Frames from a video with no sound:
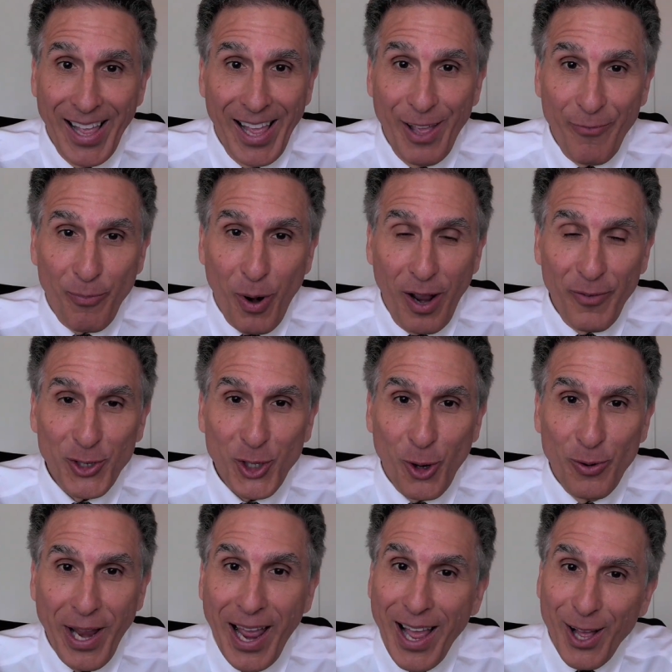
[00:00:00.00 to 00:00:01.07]
if profits
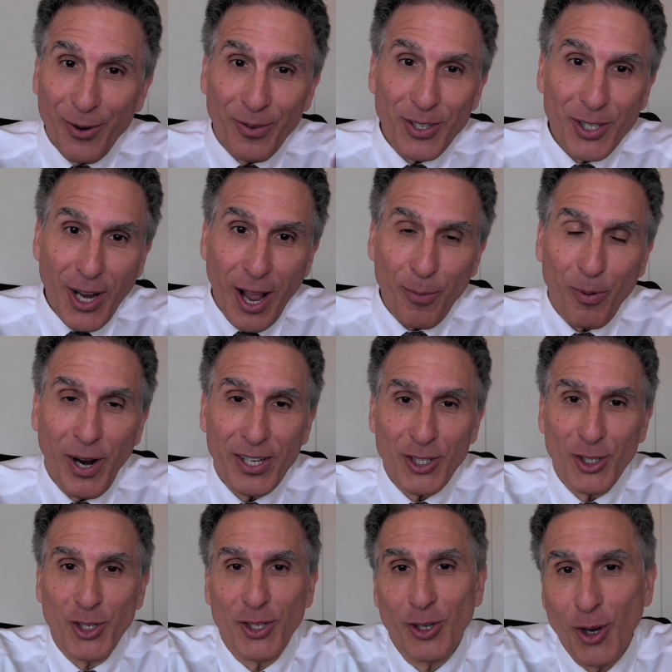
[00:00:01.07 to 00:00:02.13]
go down, stock
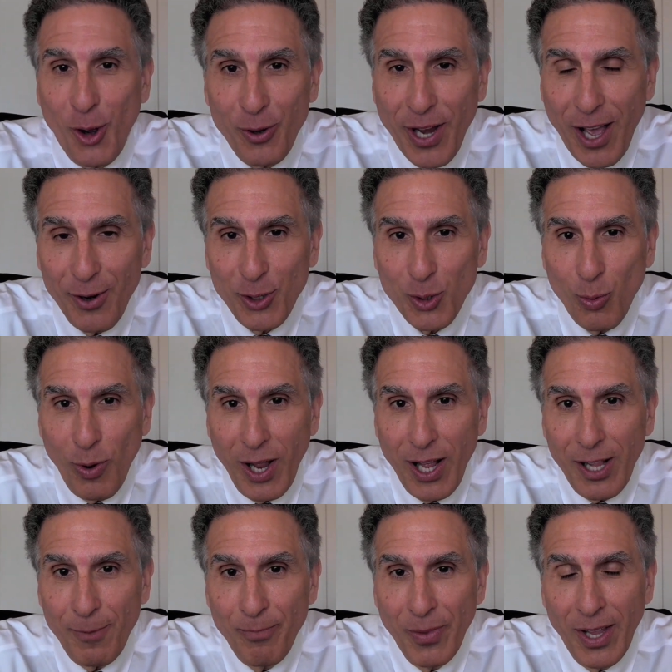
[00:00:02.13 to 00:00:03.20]
prices should go down as
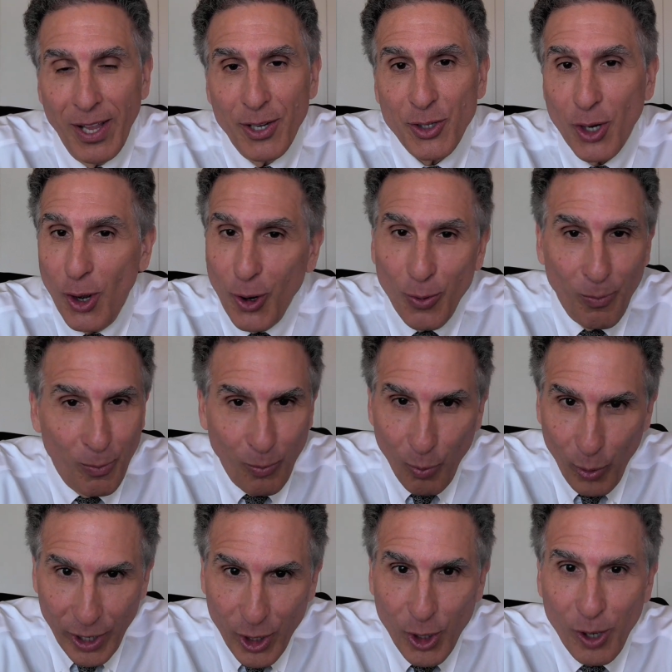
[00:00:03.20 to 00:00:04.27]
well. So
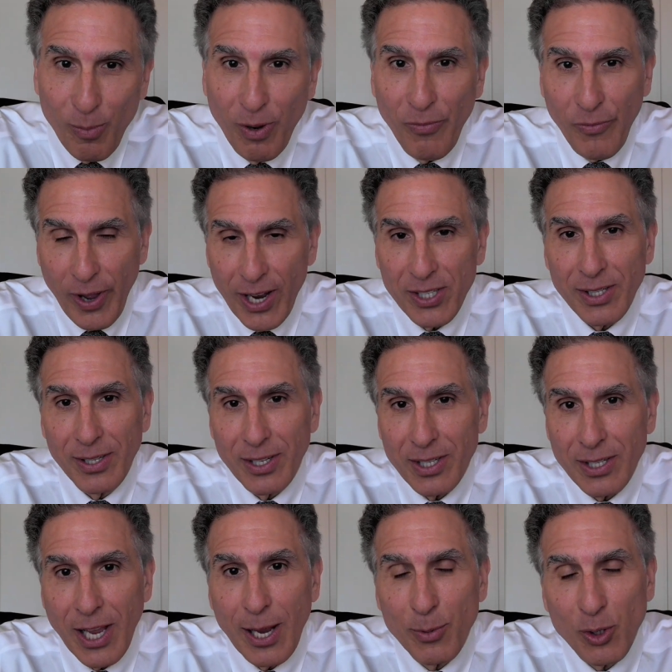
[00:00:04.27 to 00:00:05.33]
we could be facing the
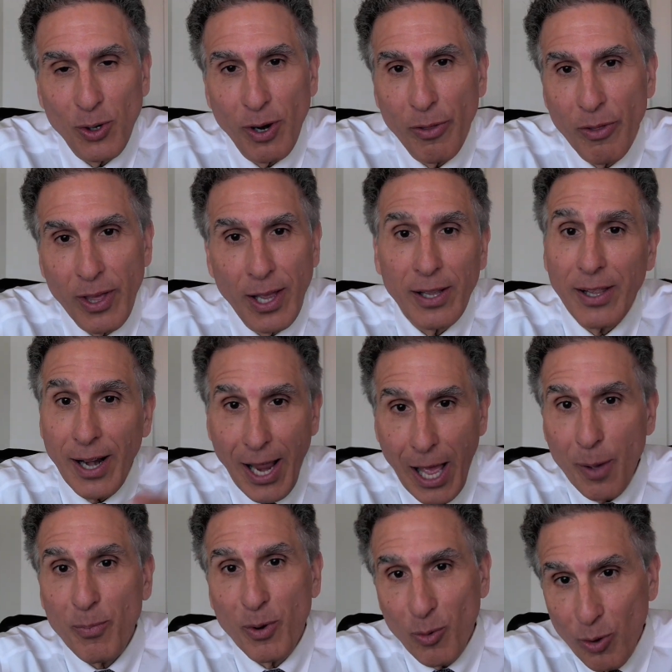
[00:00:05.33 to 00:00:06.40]
same sort of thing that
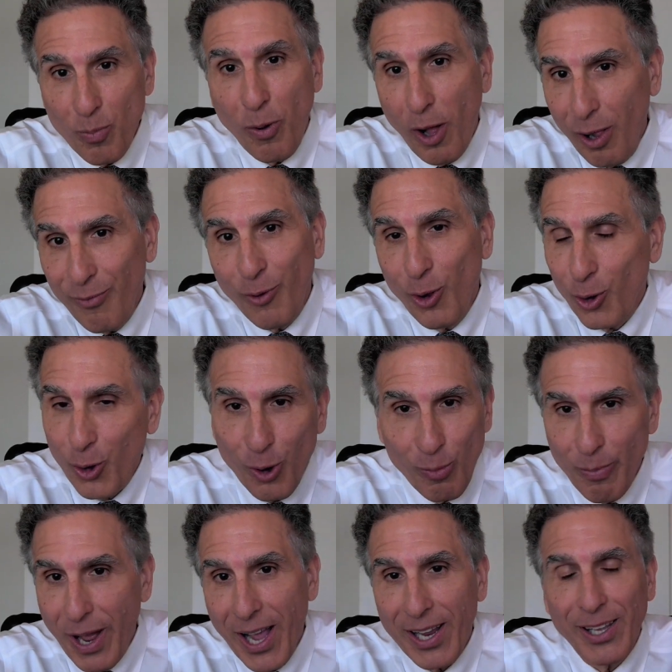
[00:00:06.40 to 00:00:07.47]
happened with Paul
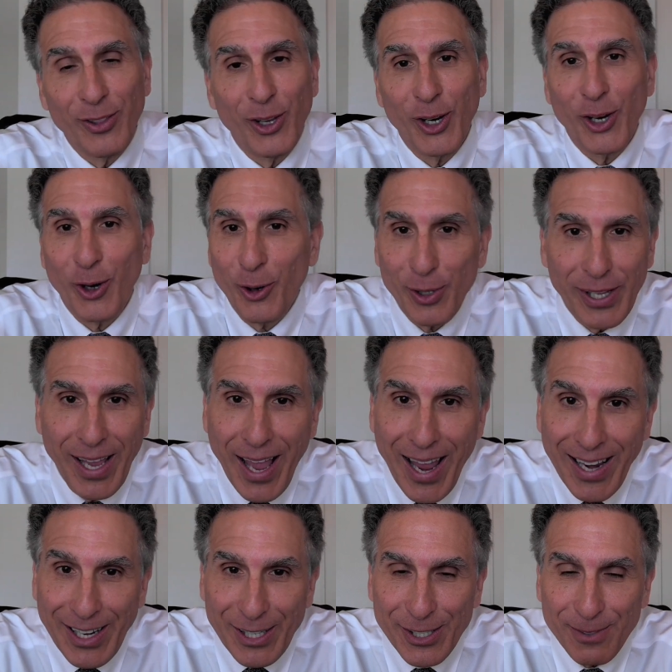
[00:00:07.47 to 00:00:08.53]
Volcker back in the early
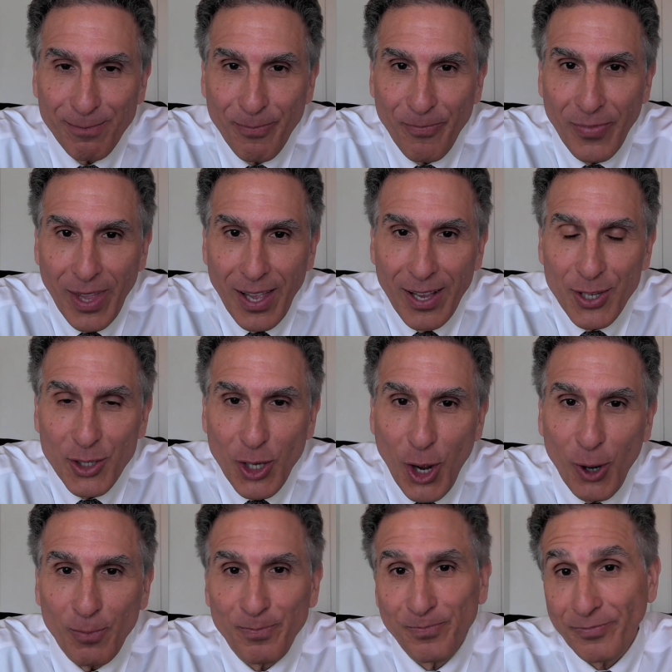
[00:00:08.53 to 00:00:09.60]
80s.
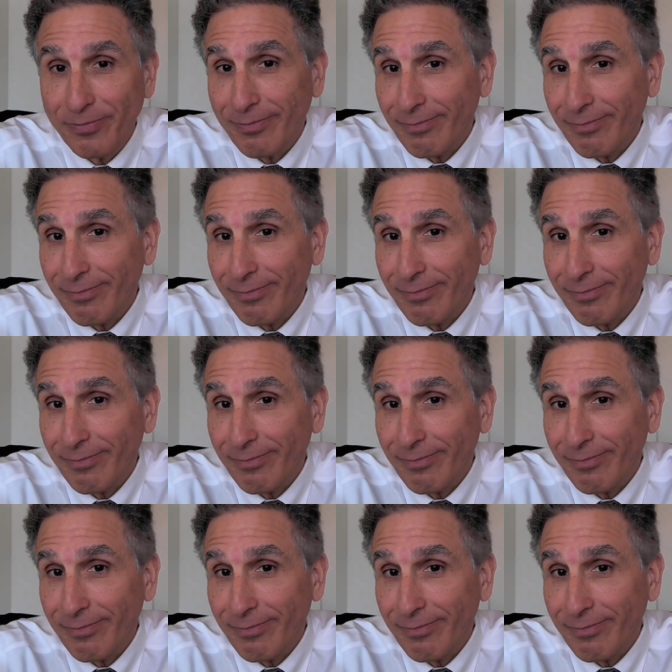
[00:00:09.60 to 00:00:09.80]
So